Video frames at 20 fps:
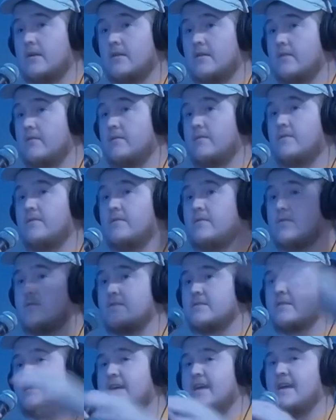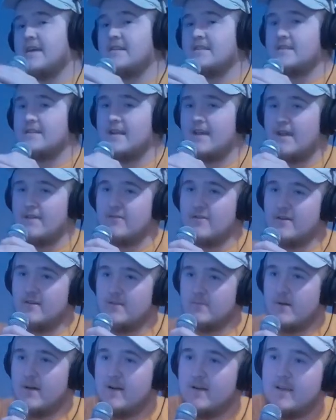Bro. The first guest ever
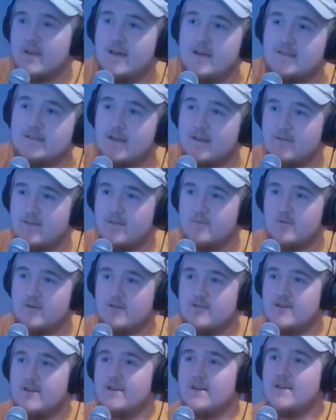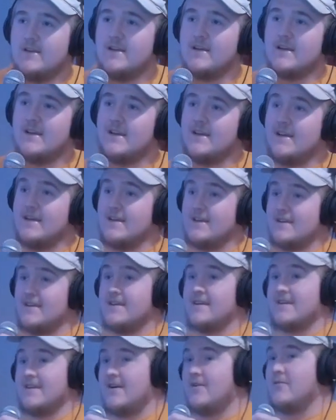on the podcast. Dude, I really I appreciate can't wait it. to get back,
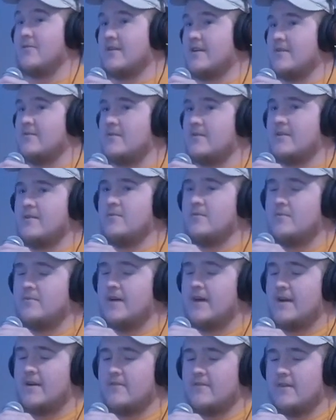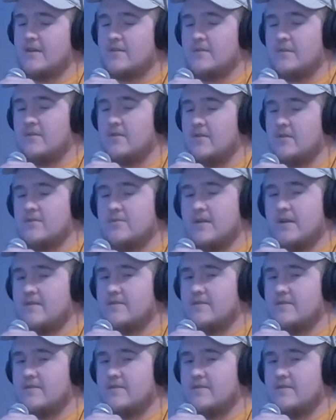dude. Oh, we're gonna you'll be back, trust All me, right, folks. Bro.